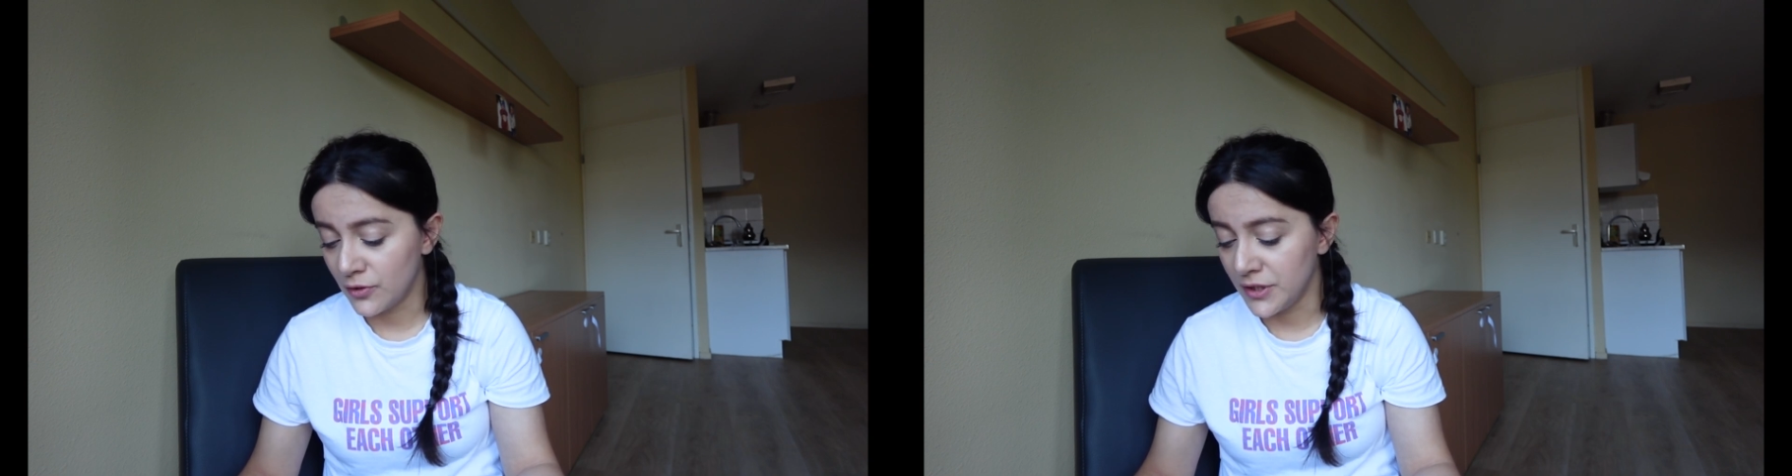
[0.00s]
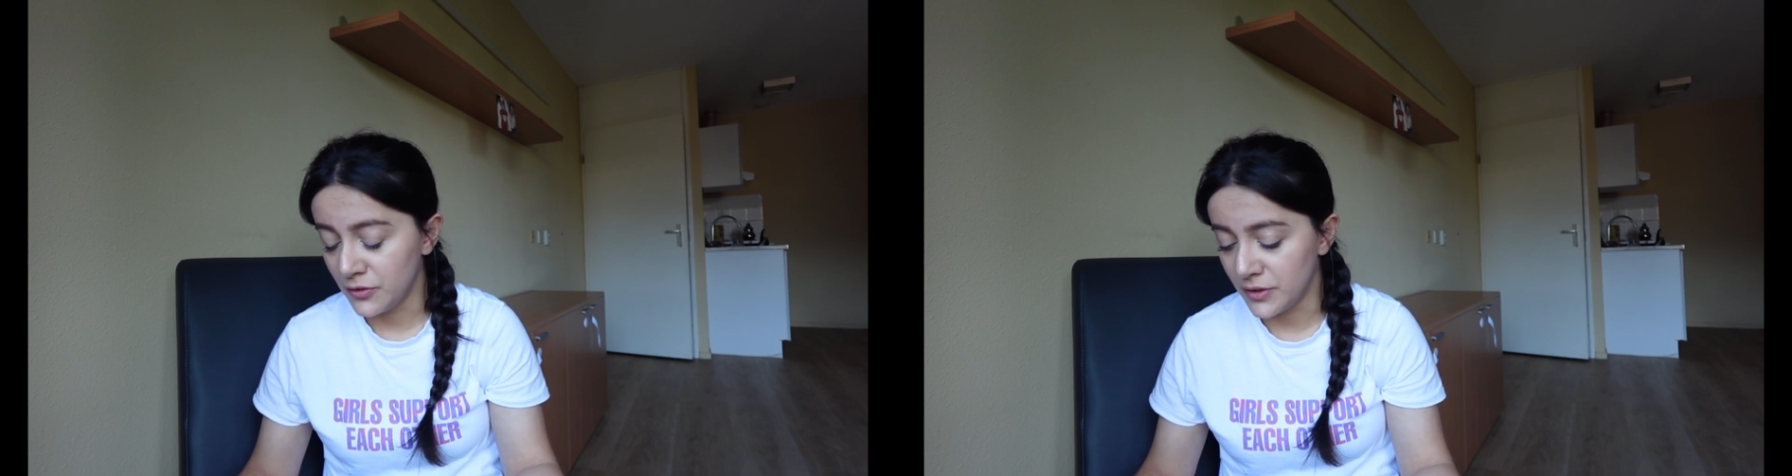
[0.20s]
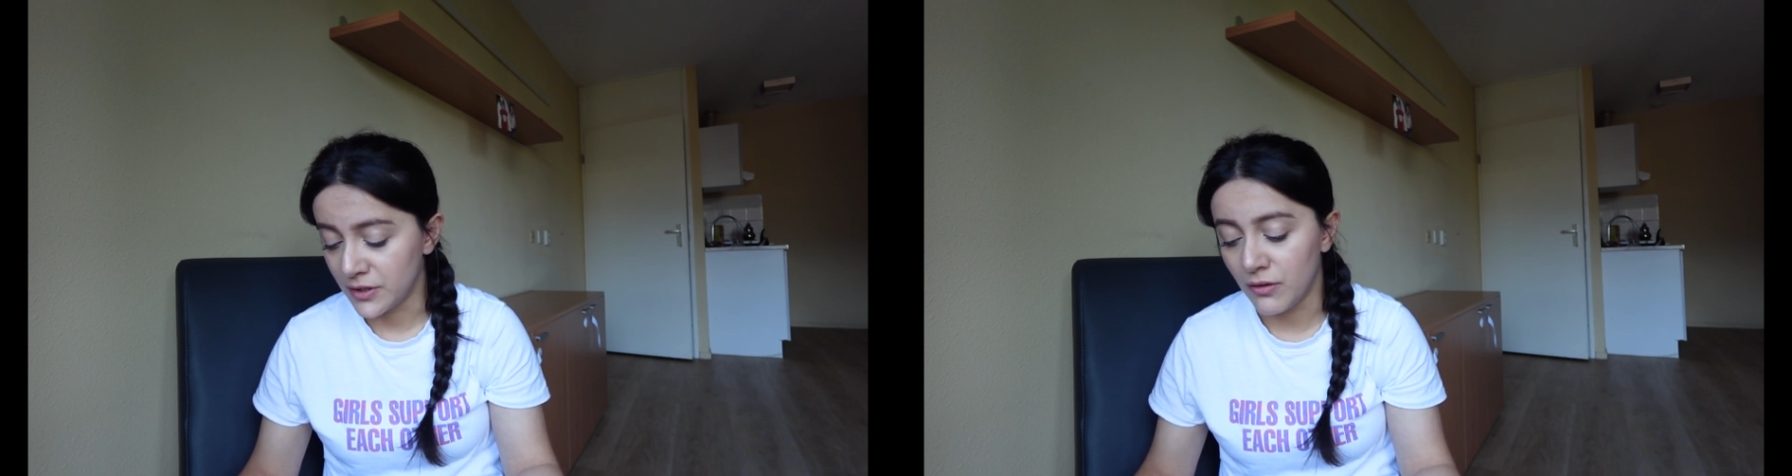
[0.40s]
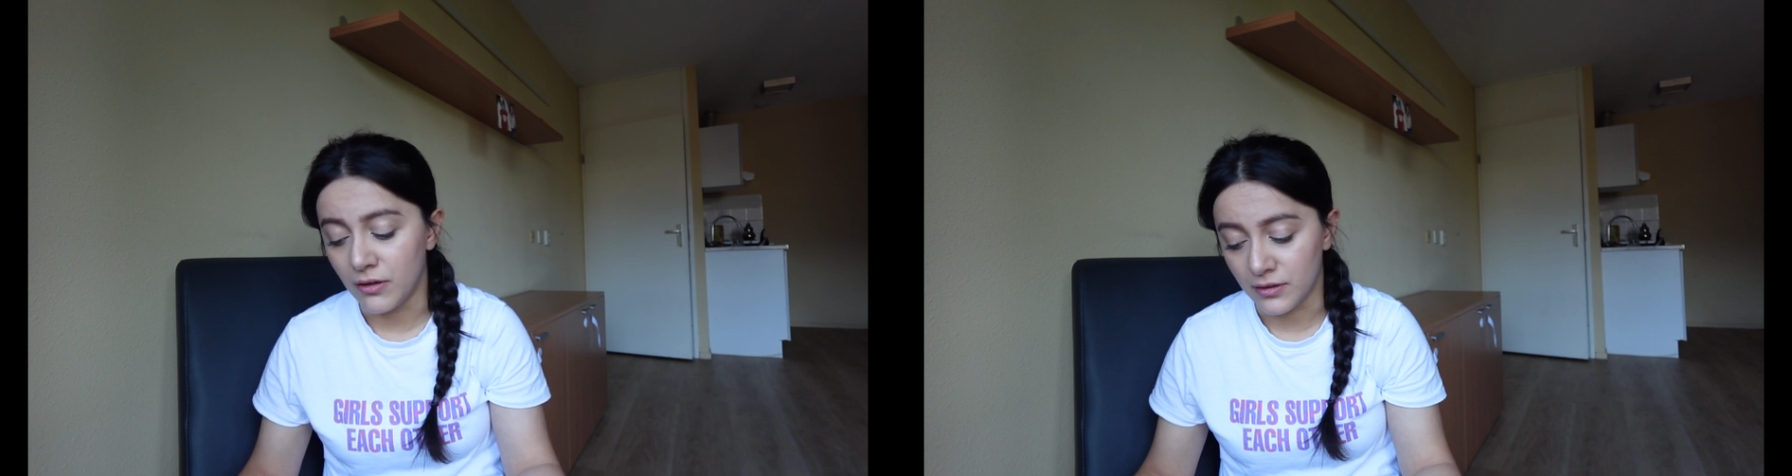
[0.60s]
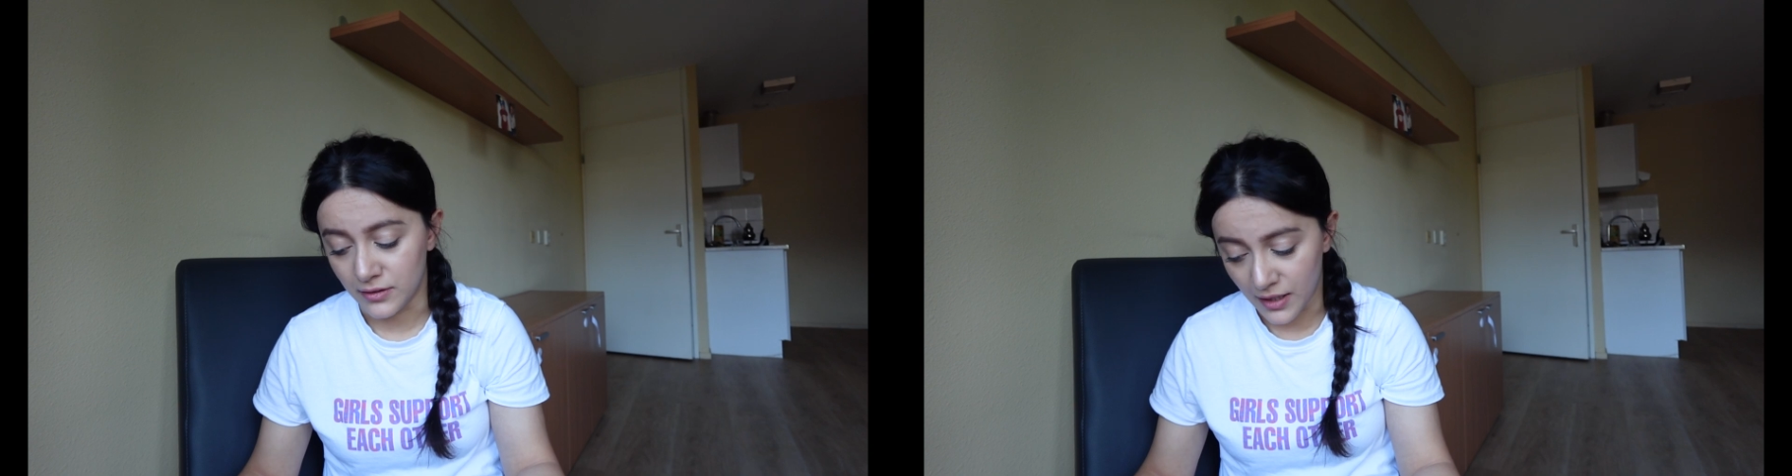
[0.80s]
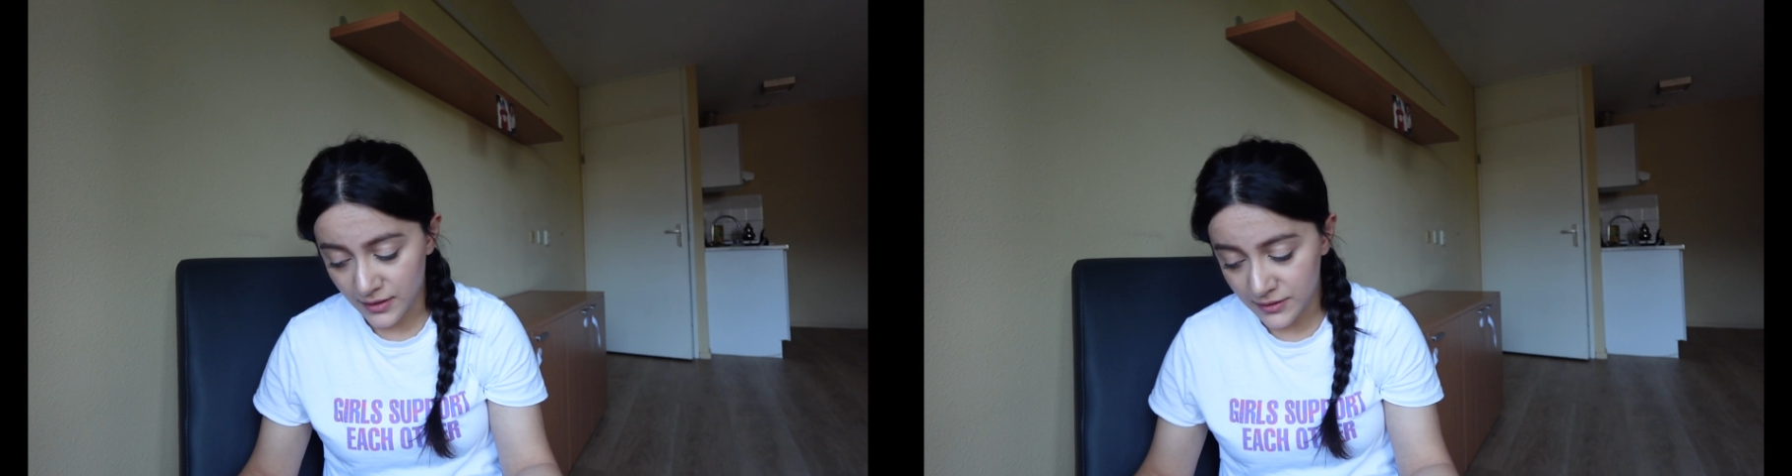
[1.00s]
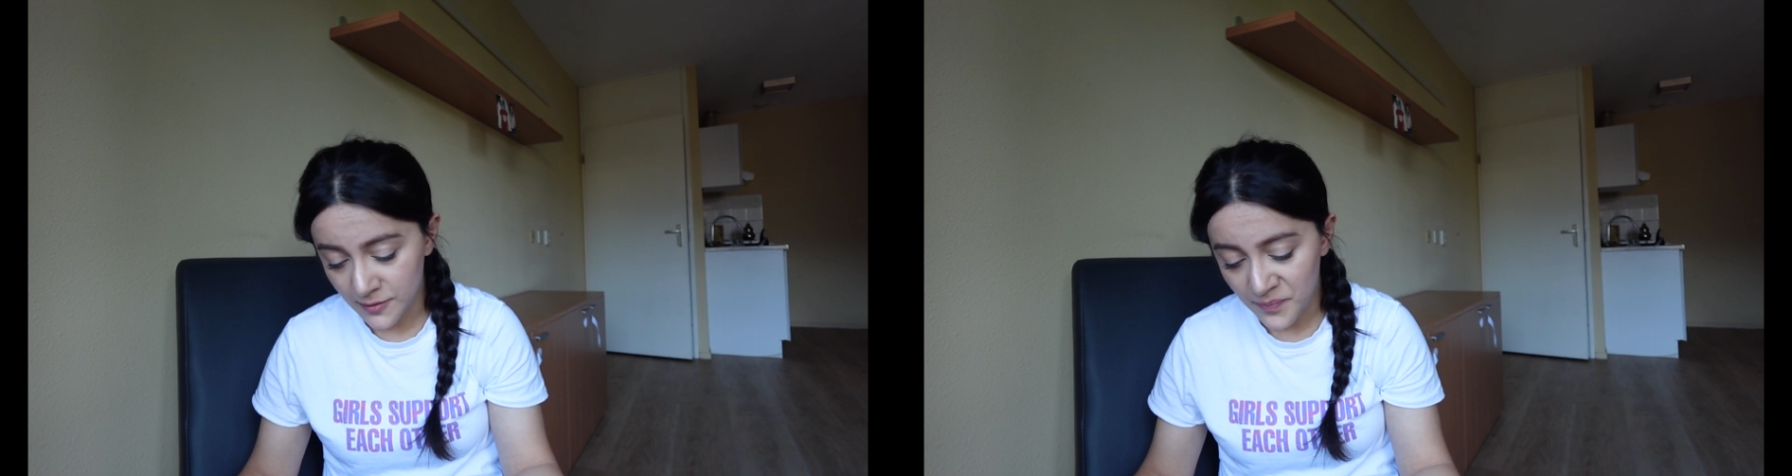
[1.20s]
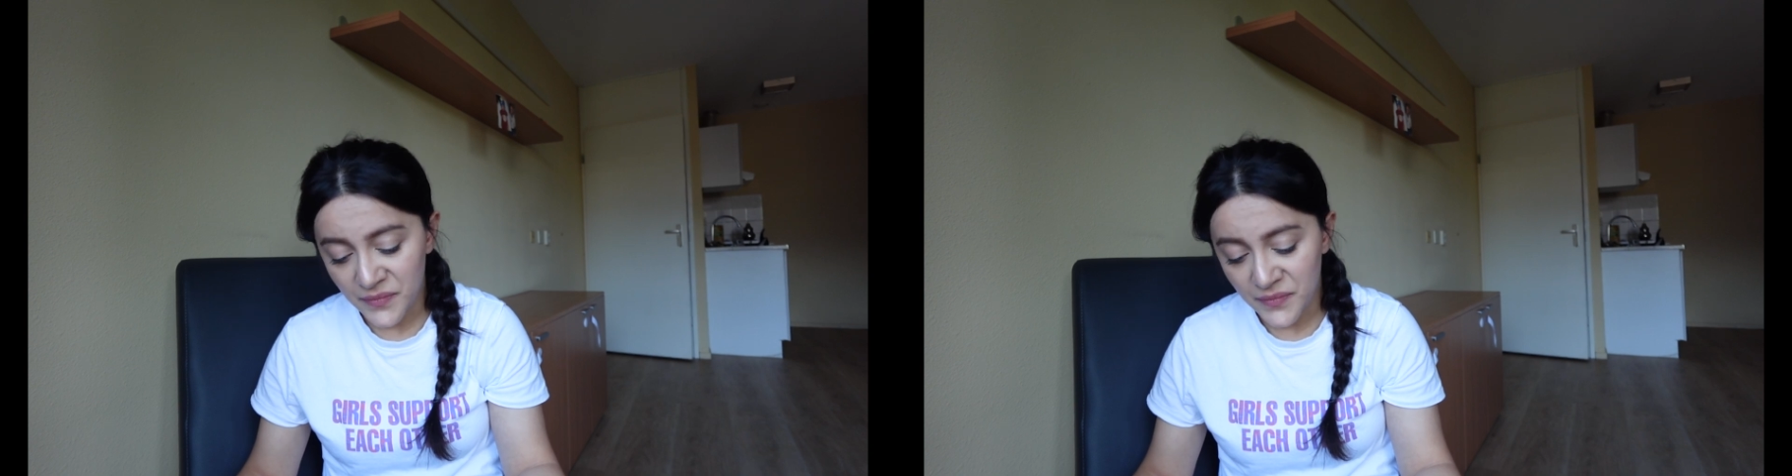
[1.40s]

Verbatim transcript: unique or not.